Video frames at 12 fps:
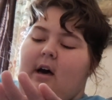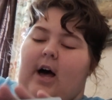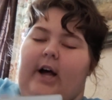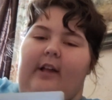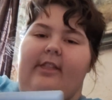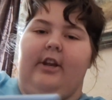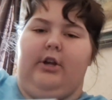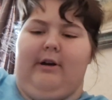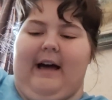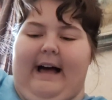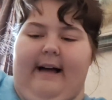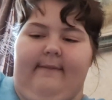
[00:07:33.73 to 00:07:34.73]
I also do
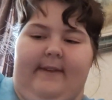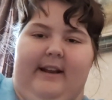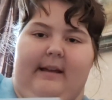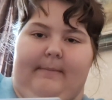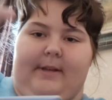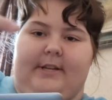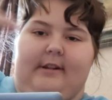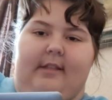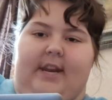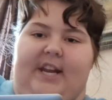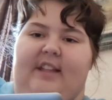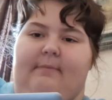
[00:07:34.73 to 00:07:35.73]
have an images
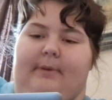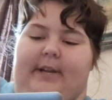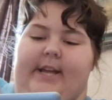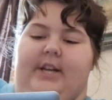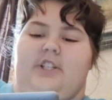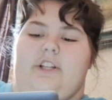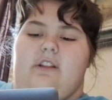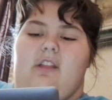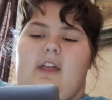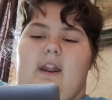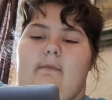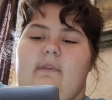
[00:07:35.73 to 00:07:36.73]
and explanations
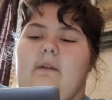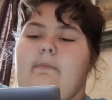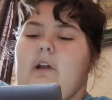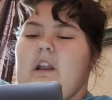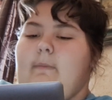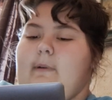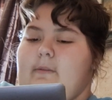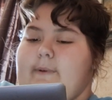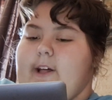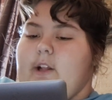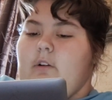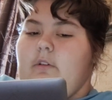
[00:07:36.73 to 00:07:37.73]
that I'm gonna pull up as
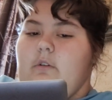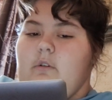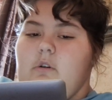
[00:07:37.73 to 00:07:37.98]
well.